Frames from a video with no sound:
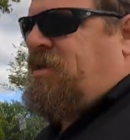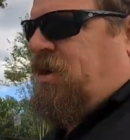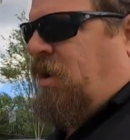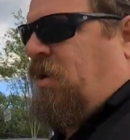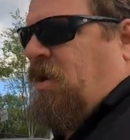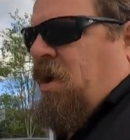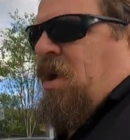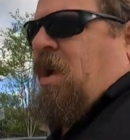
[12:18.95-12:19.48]

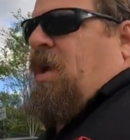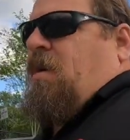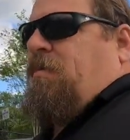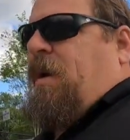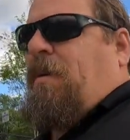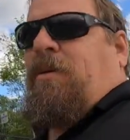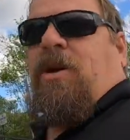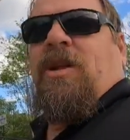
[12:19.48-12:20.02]
So
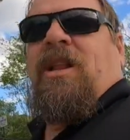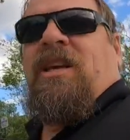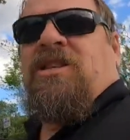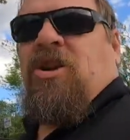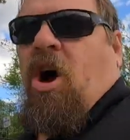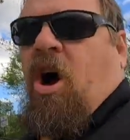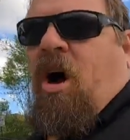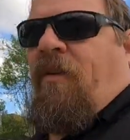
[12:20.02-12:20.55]
maybe you at
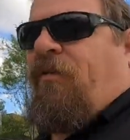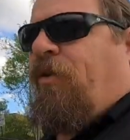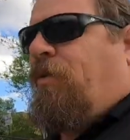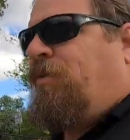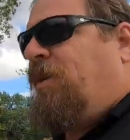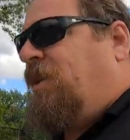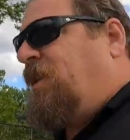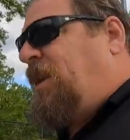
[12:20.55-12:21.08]
least offer
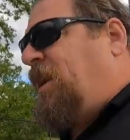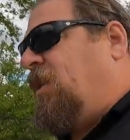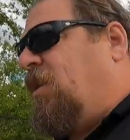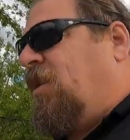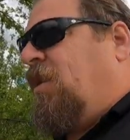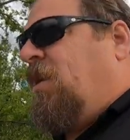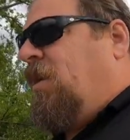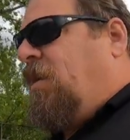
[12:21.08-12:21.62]
them to the
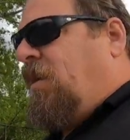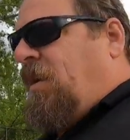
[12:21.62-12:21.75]
dealer.